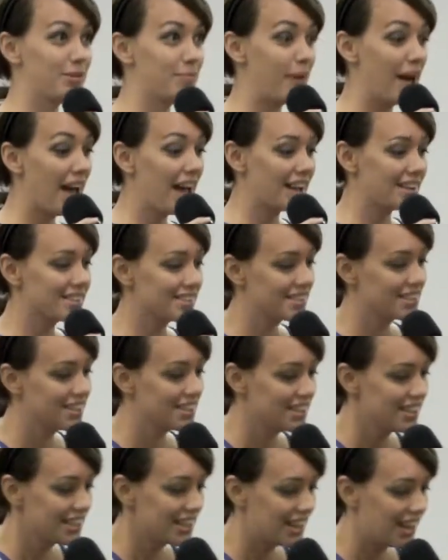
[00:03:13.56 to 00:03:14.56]
what's
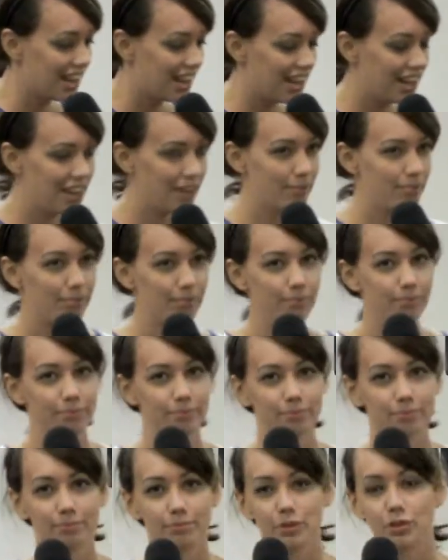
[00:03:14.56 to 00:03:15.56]
past.
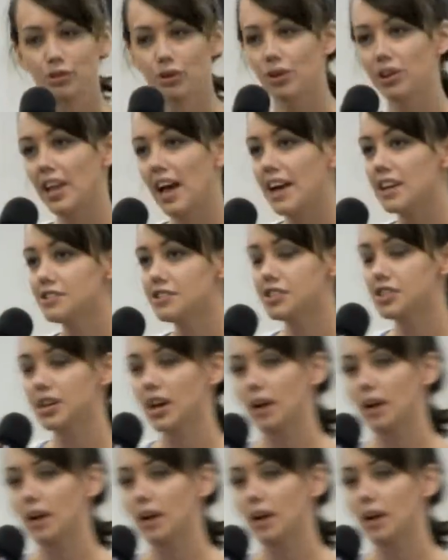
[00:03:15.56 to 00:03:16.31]
So last